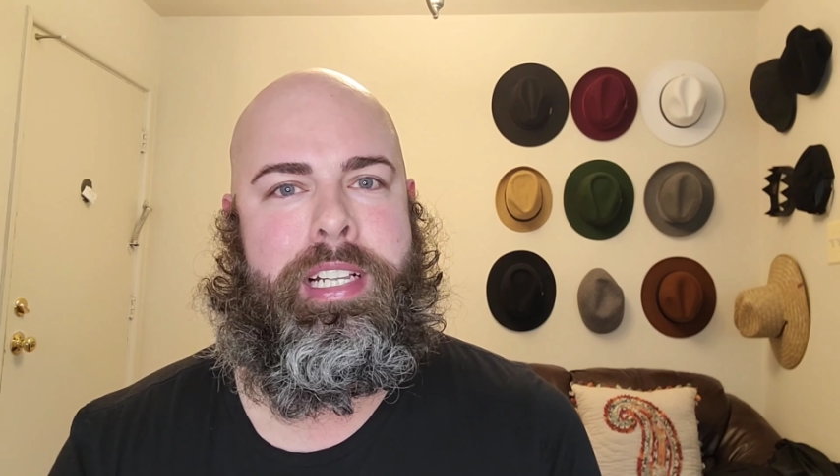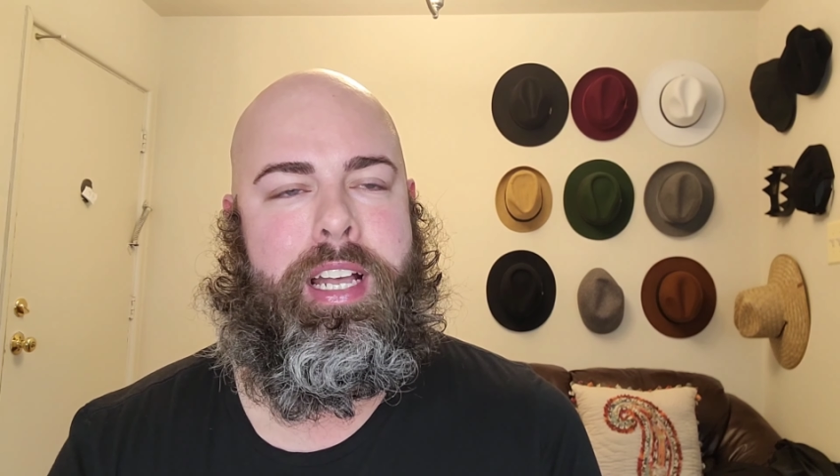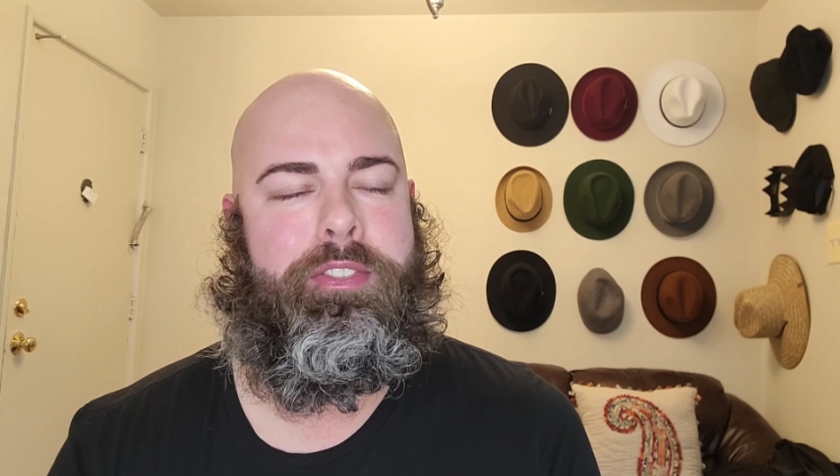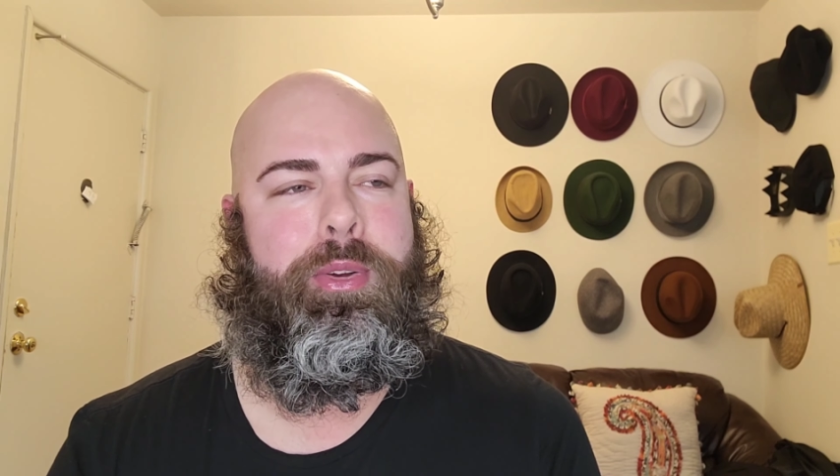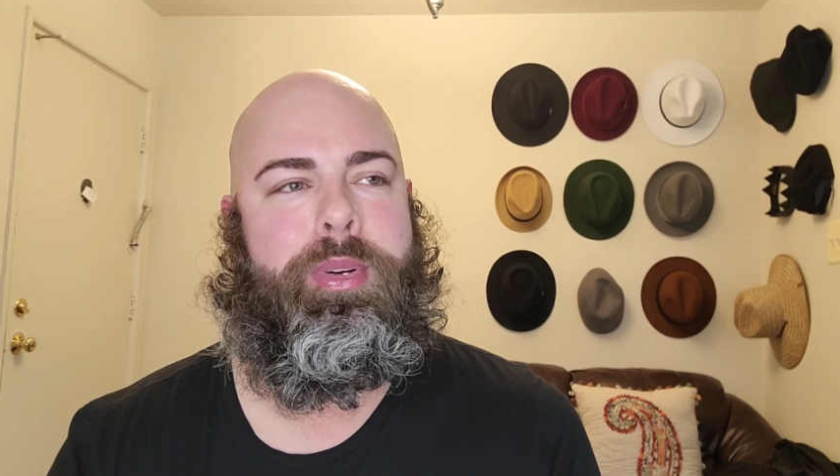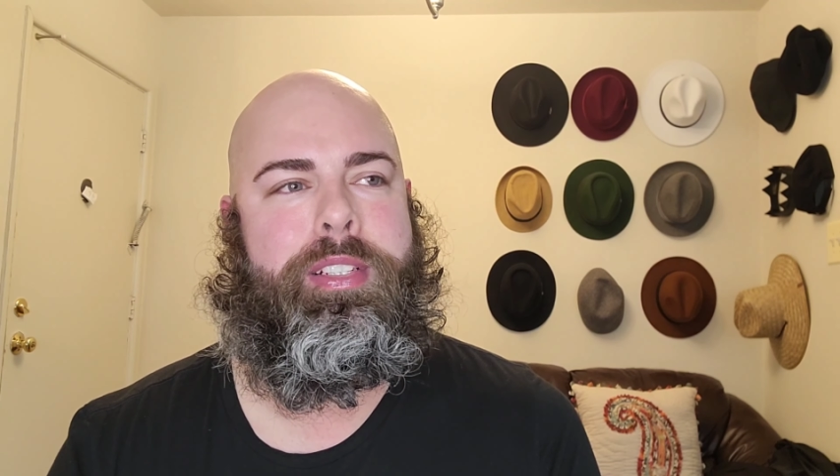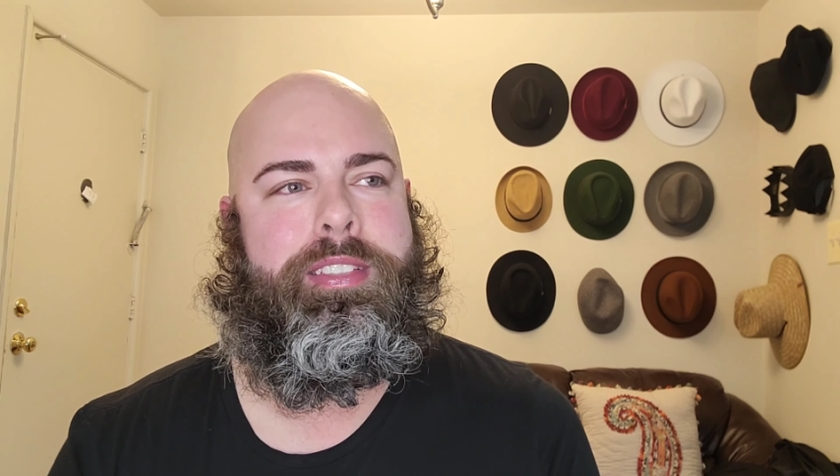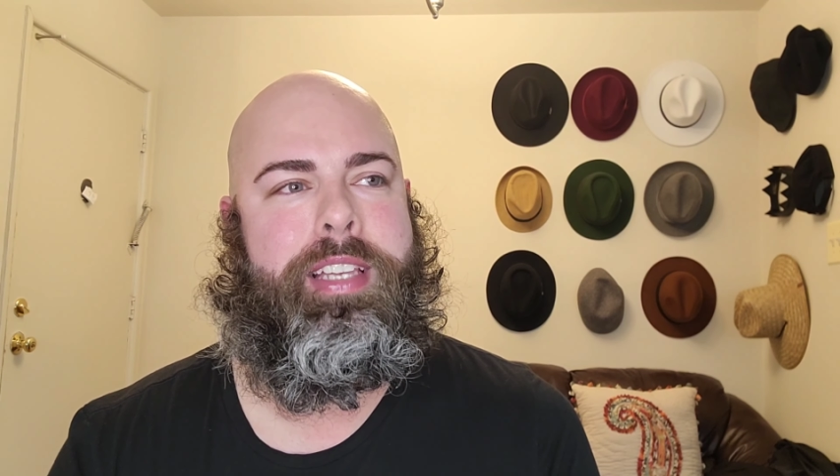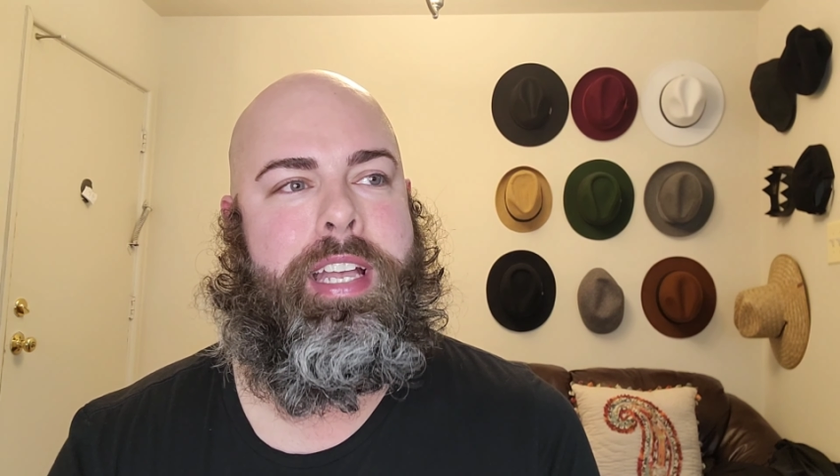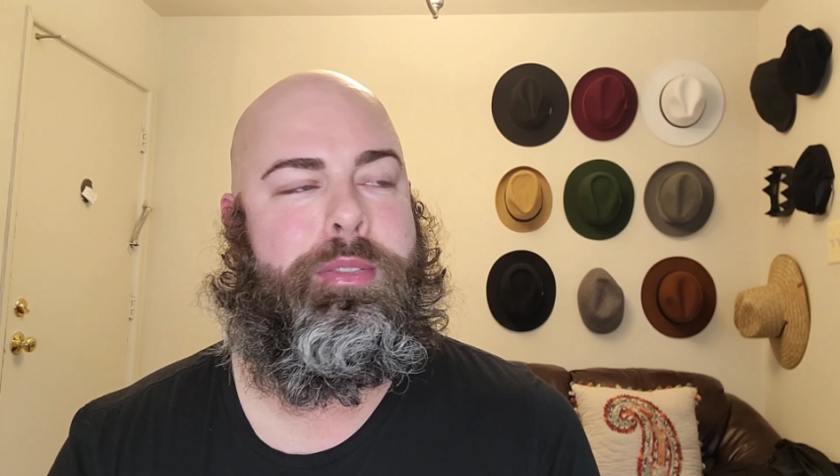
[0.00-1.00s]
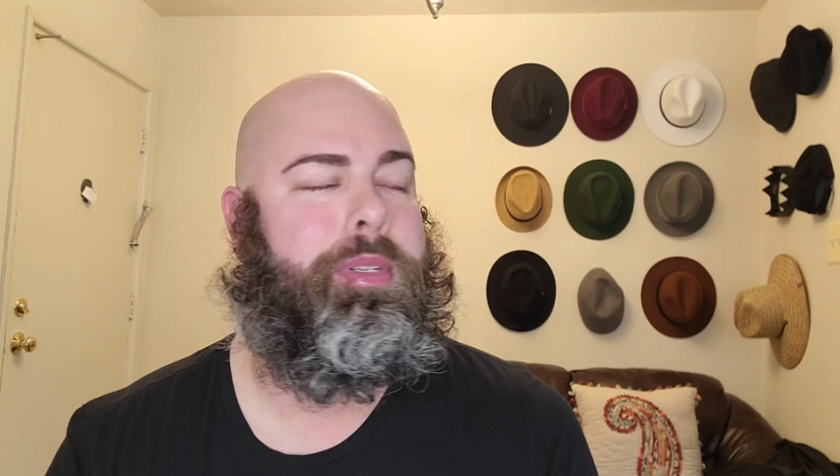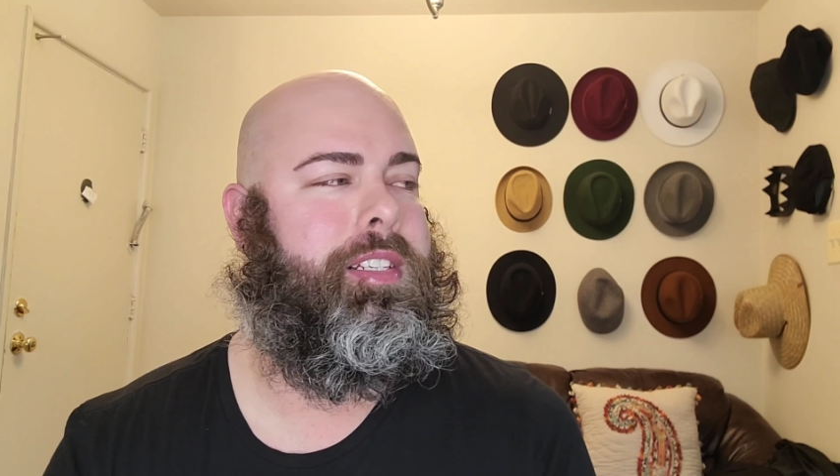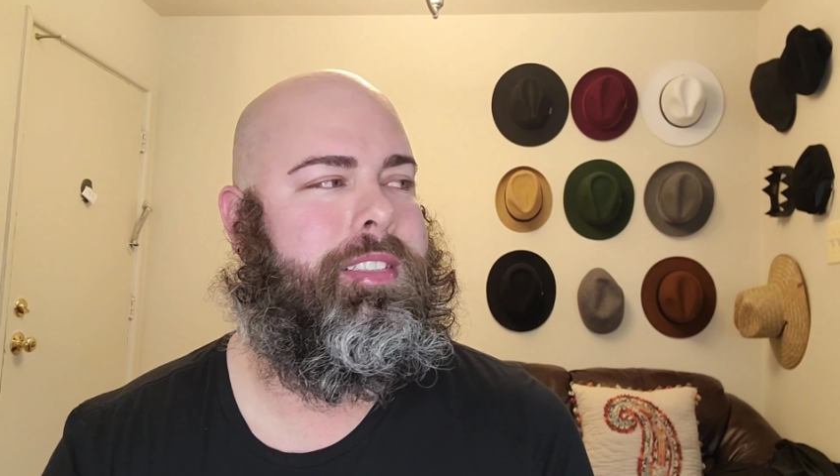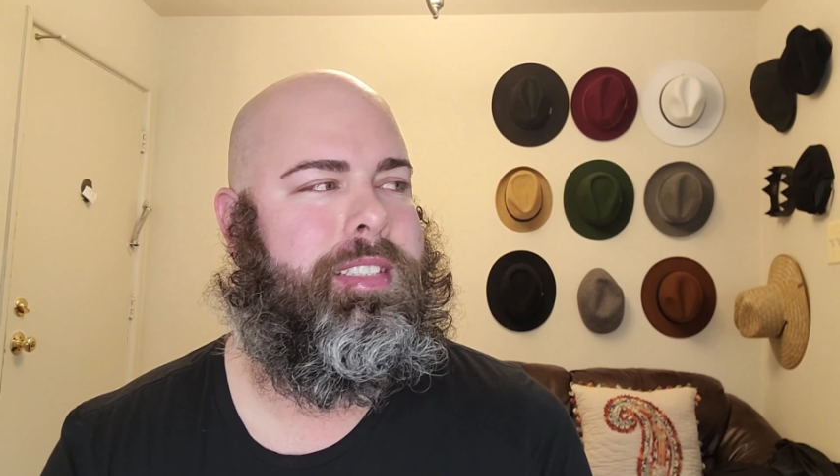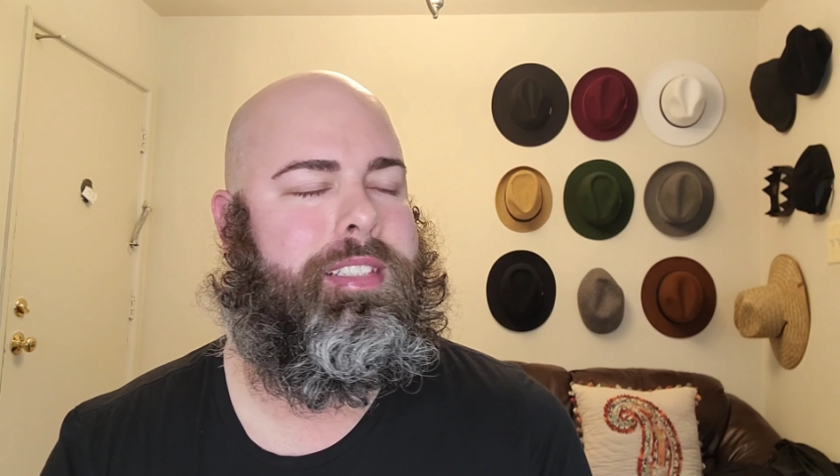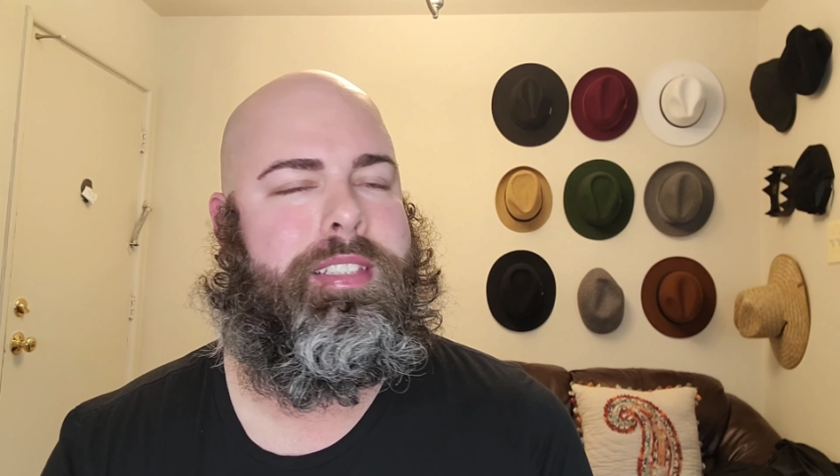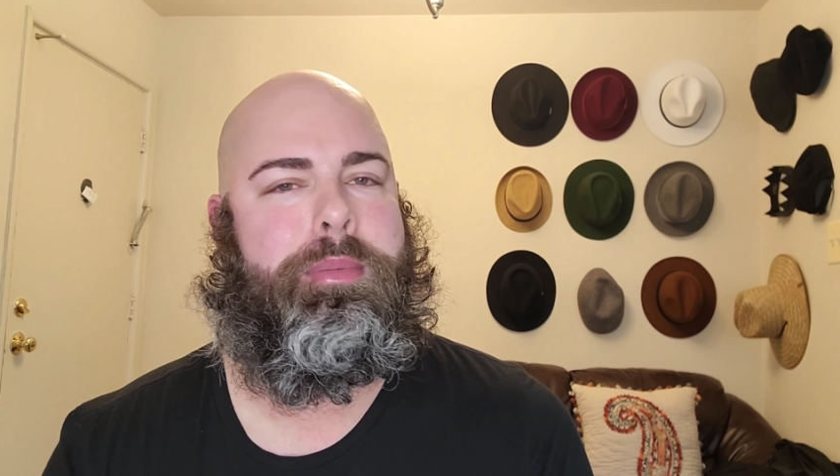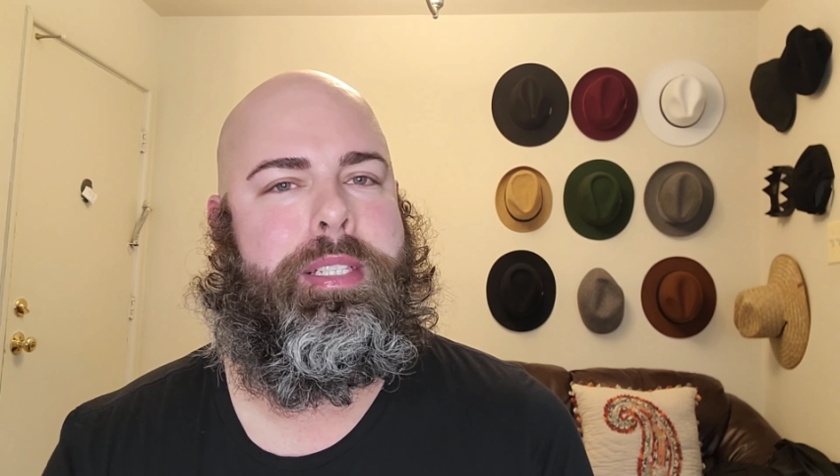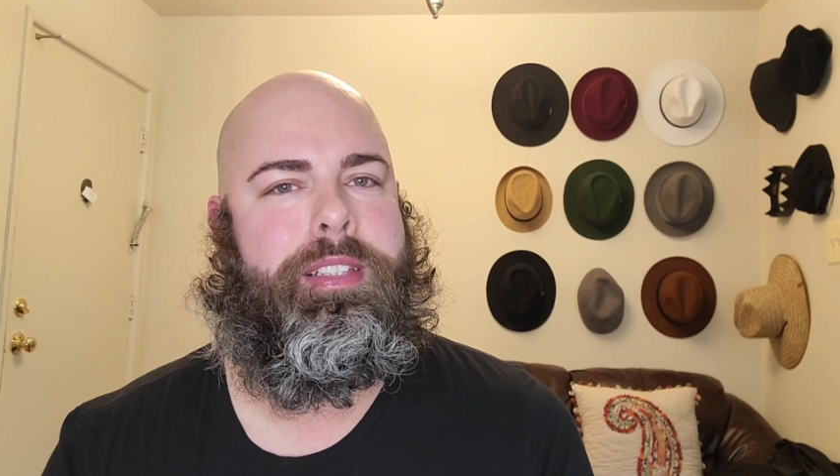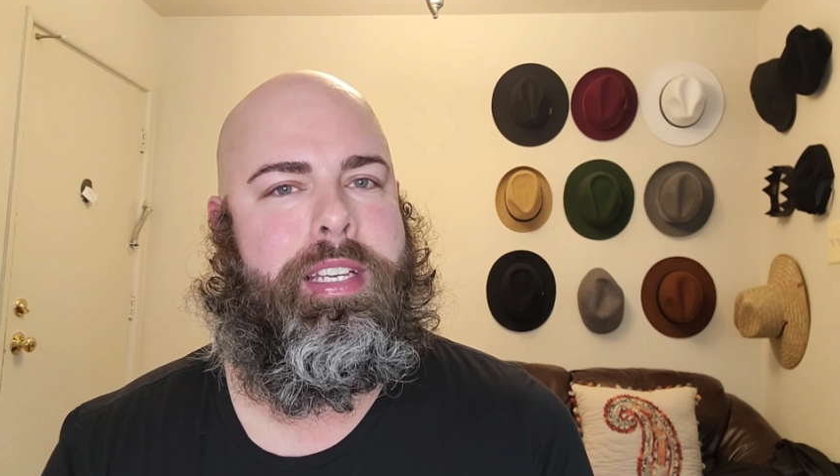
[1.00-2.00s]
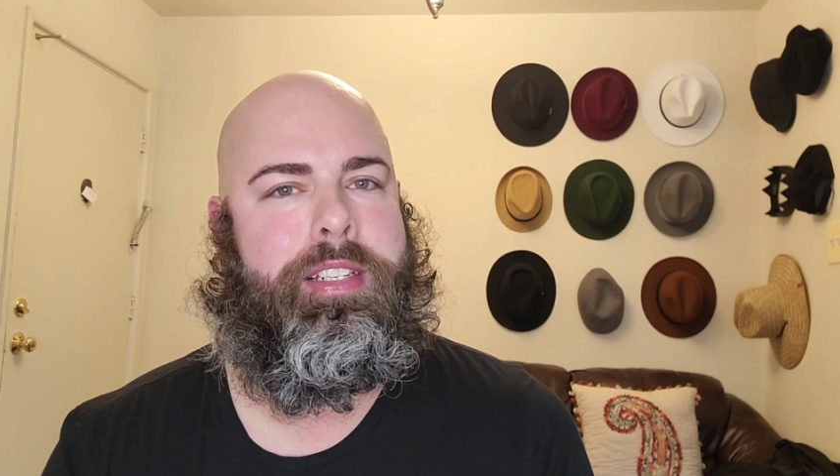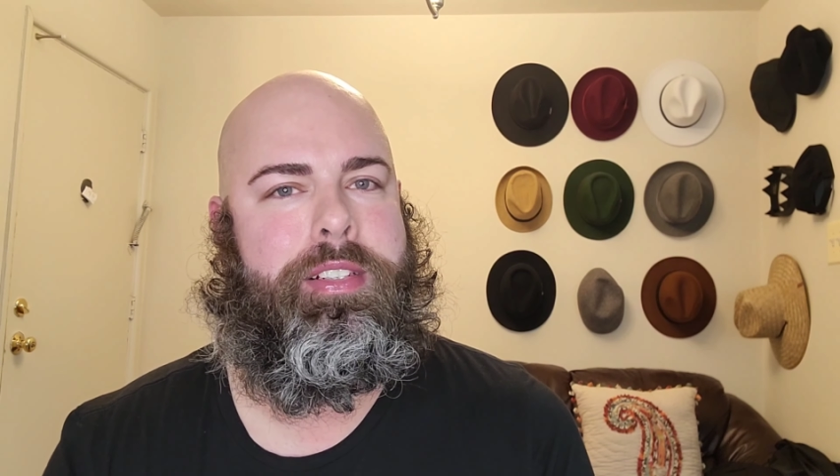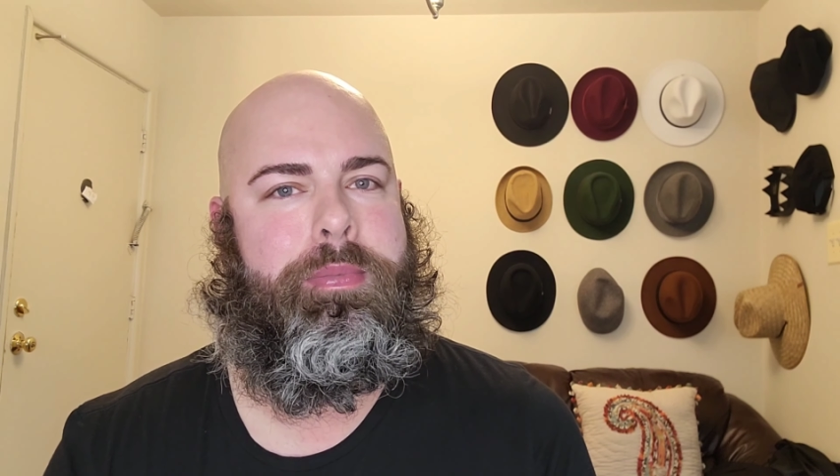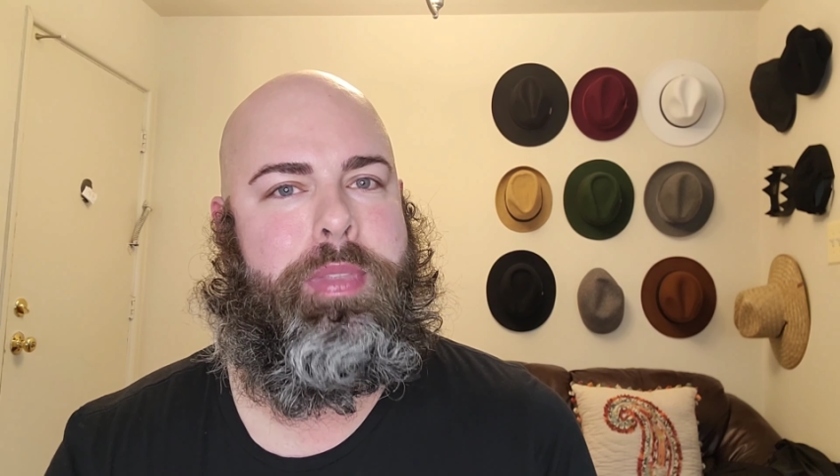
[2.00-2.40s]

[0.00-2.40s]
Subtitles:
Of course, as we're going to see a little bit later,